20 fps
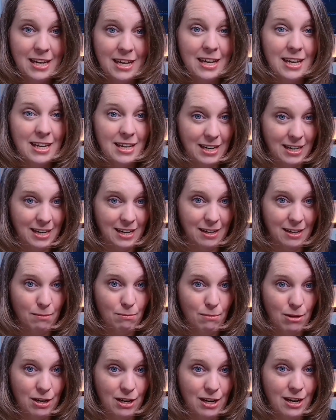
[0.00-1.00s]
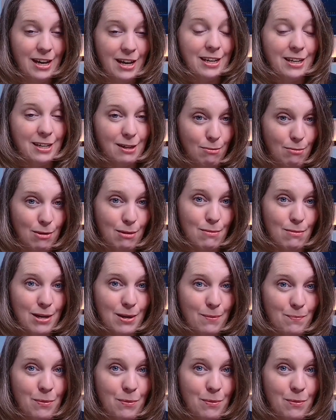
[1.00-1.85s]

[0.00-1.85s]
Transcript: enlightenment, and commitment?